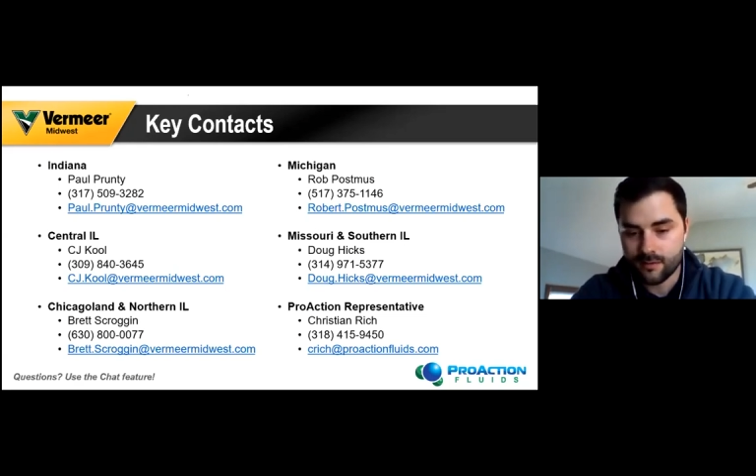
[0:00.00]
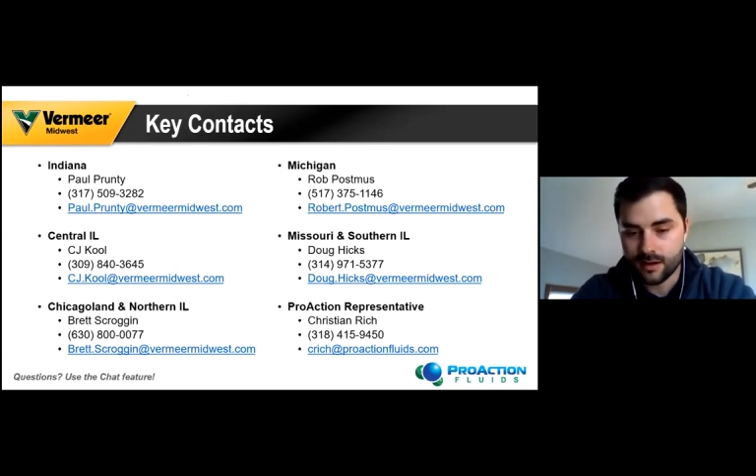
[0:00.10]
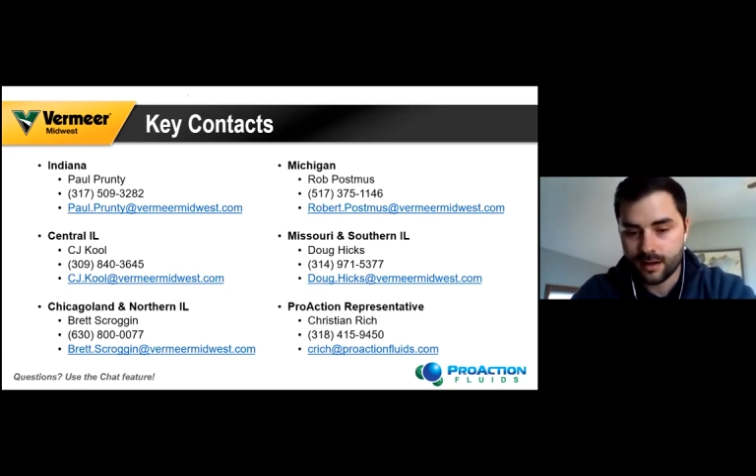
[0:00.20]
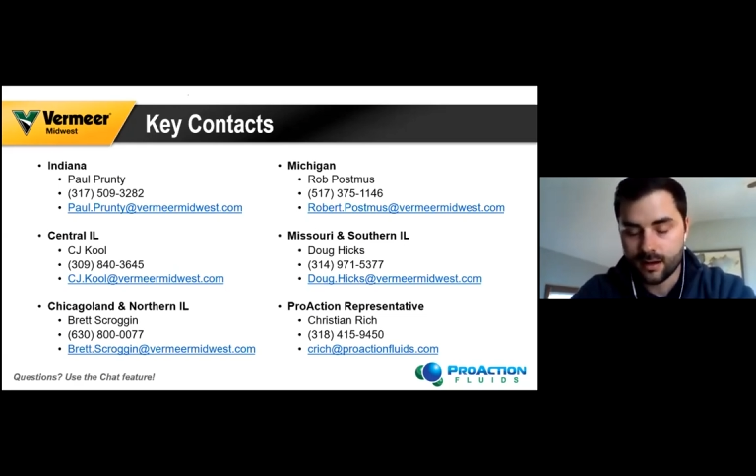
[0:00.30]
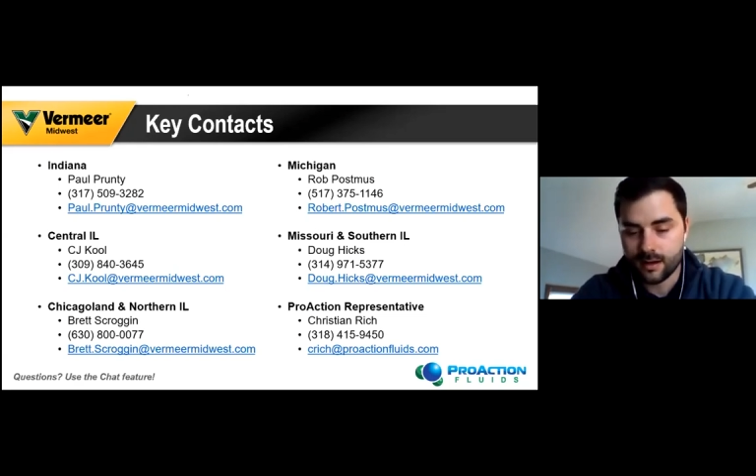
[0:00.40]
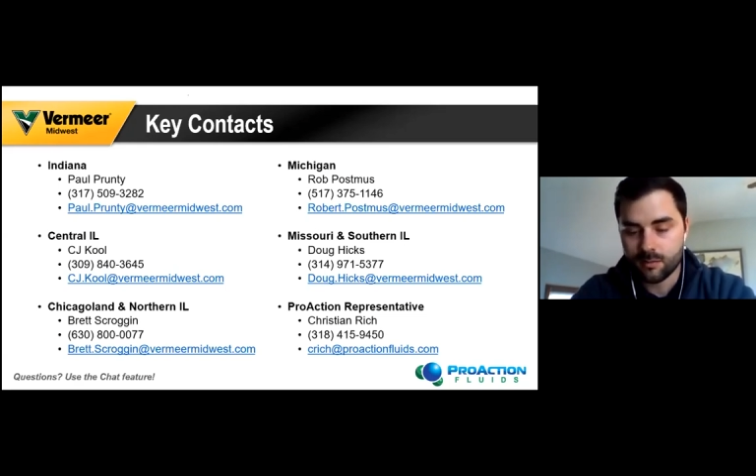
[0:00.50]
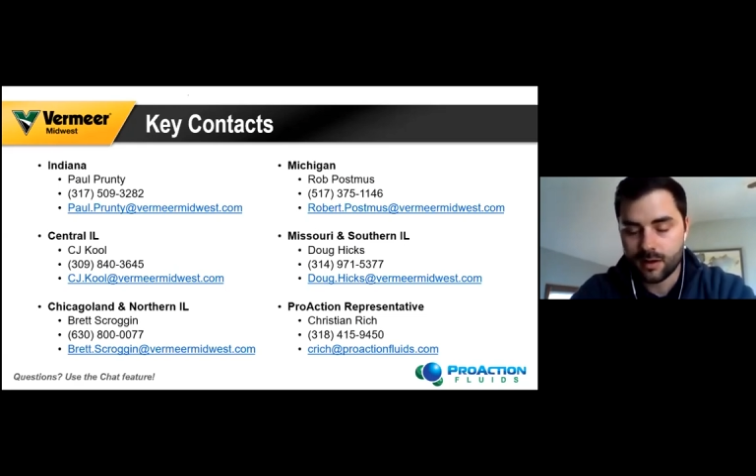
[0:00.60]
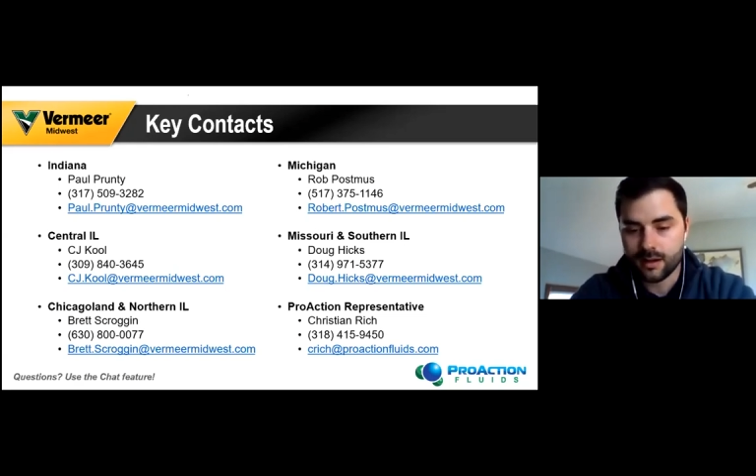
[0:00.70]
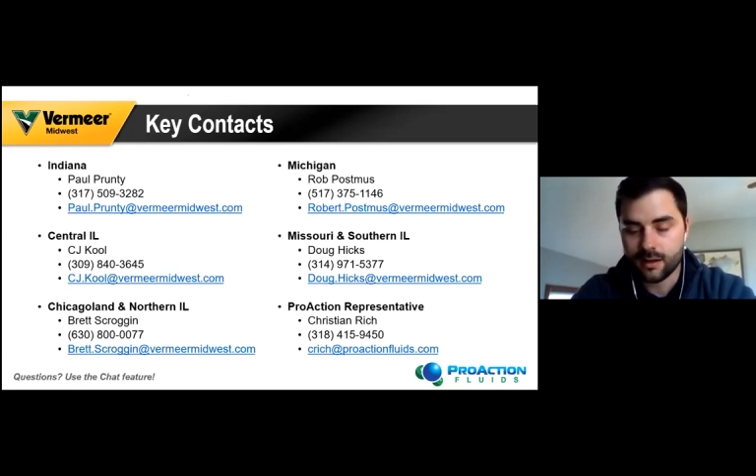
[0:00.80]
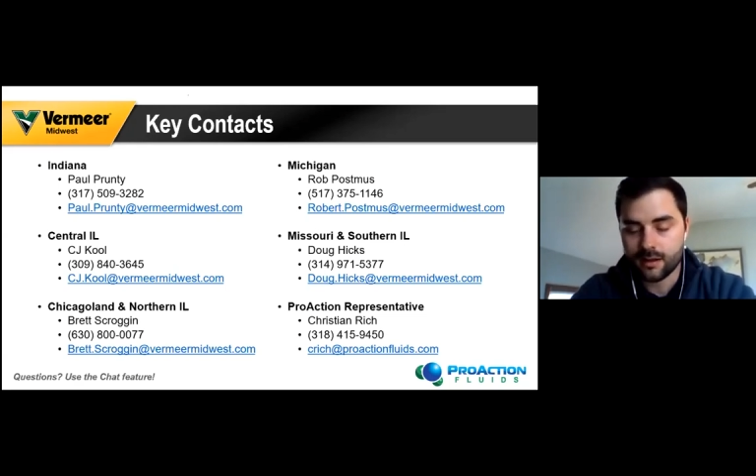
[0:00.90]
Even I can help
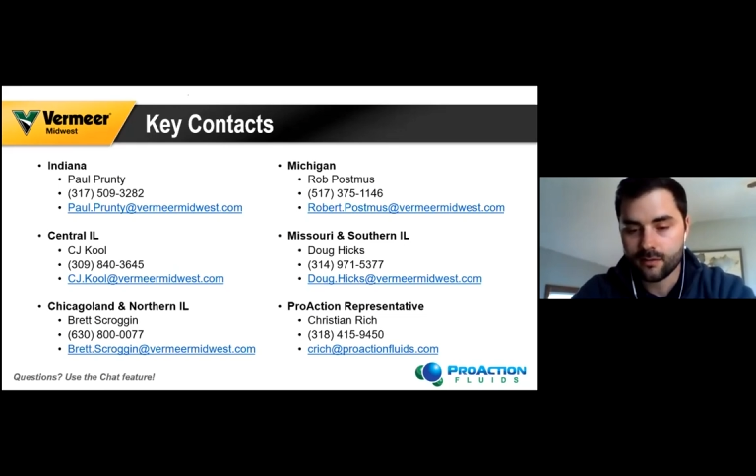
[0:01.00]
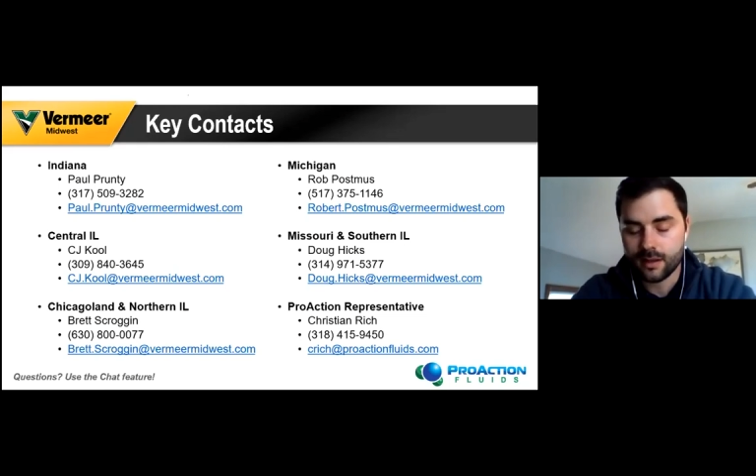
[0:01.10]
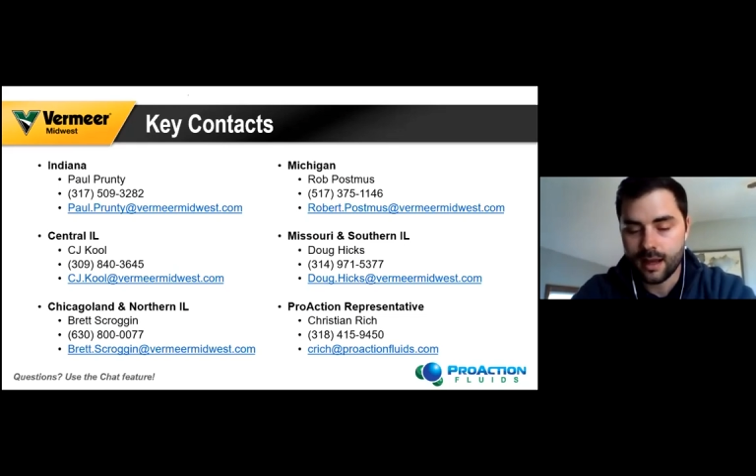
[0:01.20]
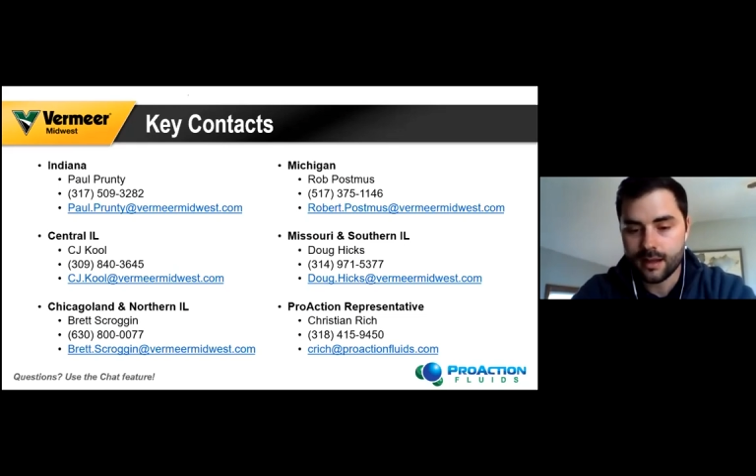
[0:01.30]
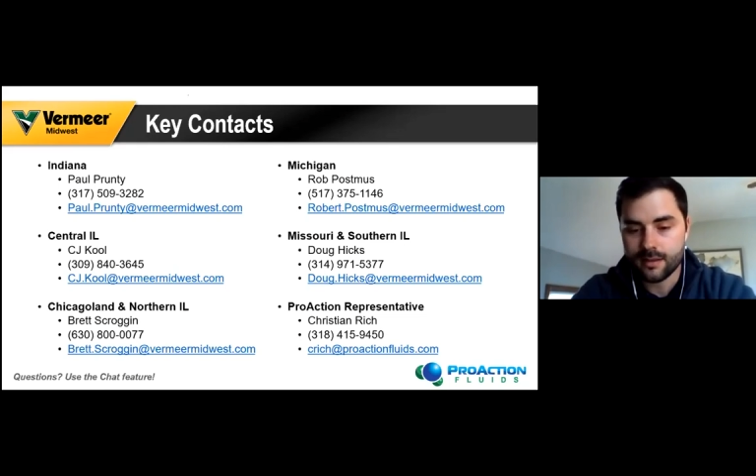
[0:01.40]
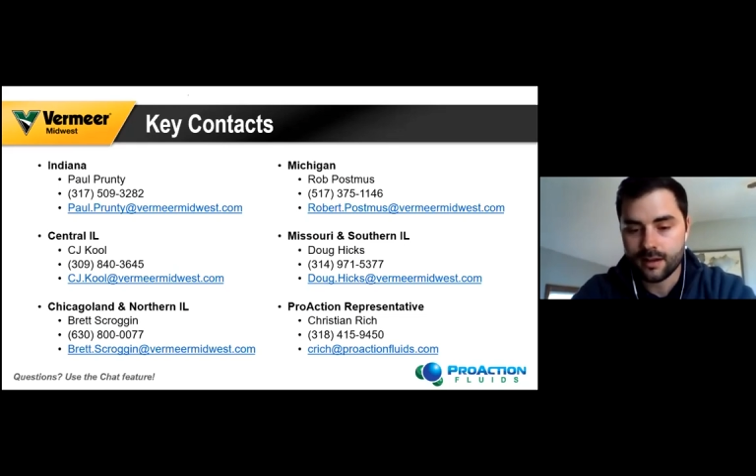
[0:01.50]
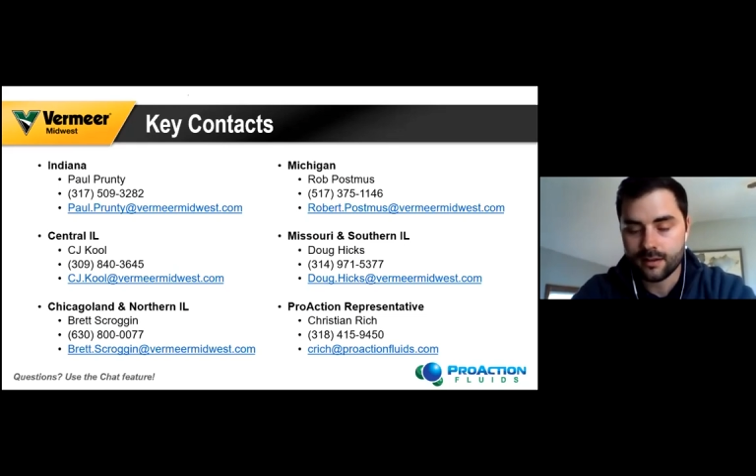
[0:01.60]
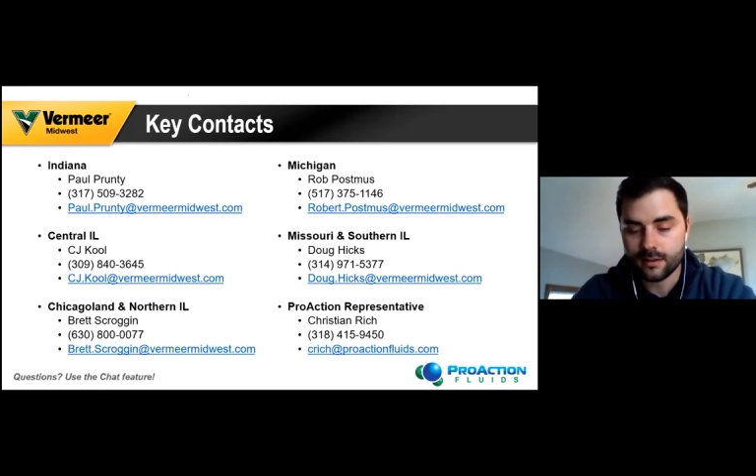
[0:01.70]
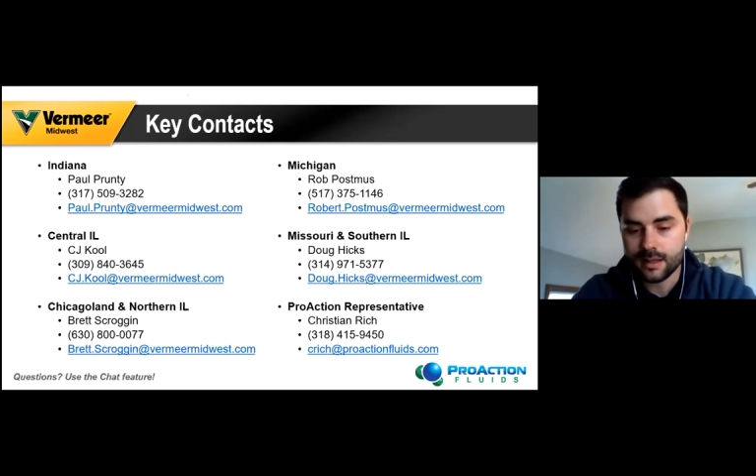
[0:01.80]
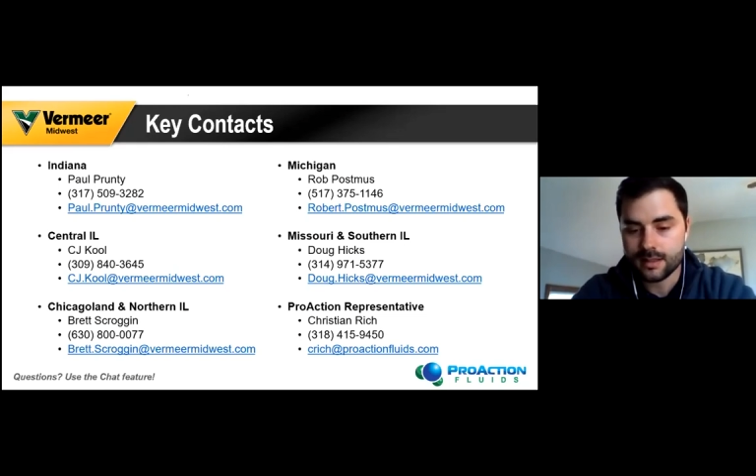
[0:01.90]
kind of guide that
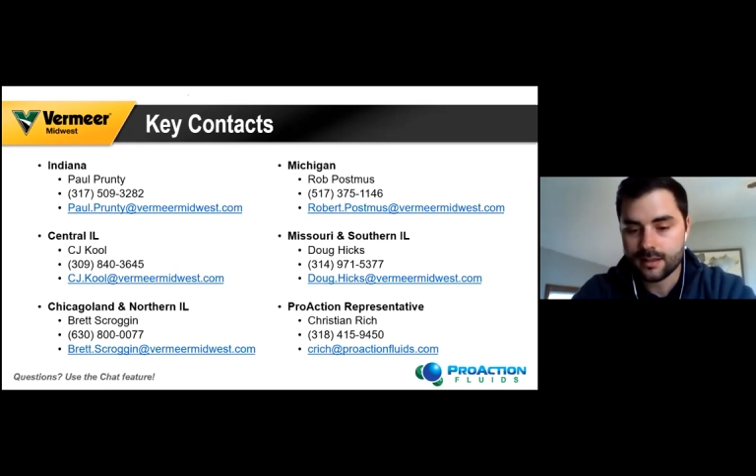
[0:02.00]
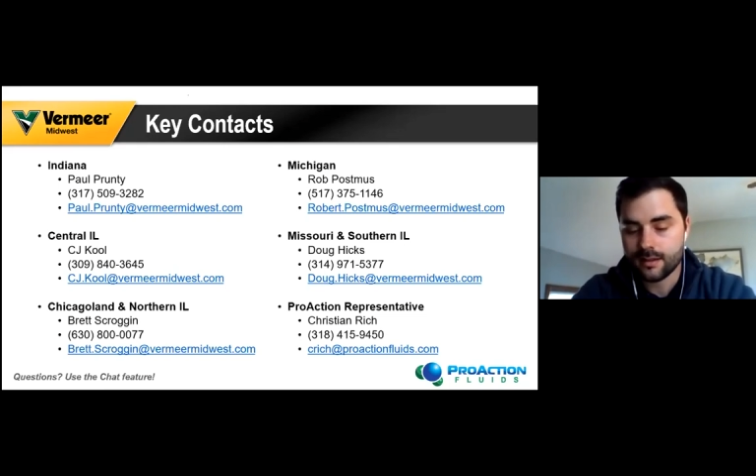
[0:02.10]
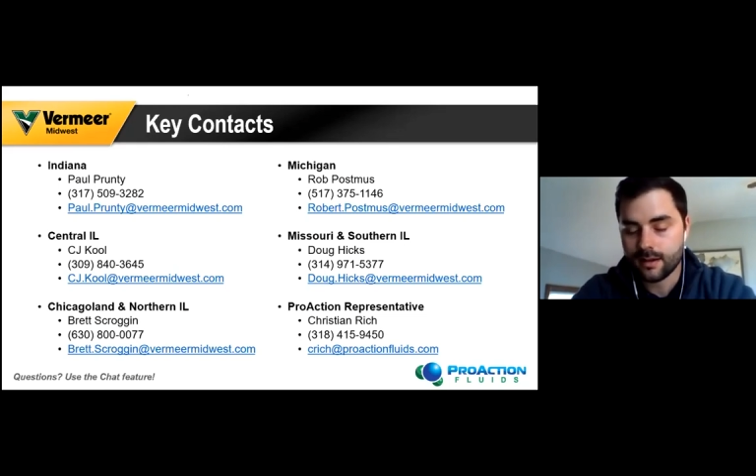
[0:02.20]
at least.